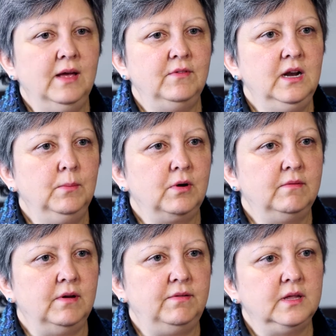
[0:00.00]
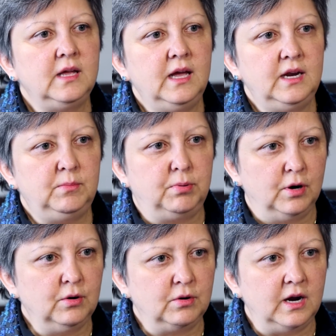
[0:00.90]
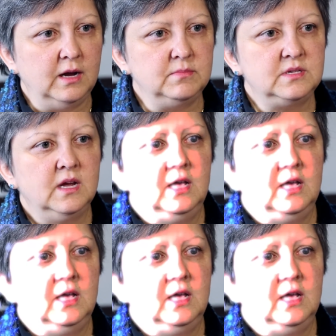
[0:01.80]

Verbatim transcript: We have a number of affiliated programs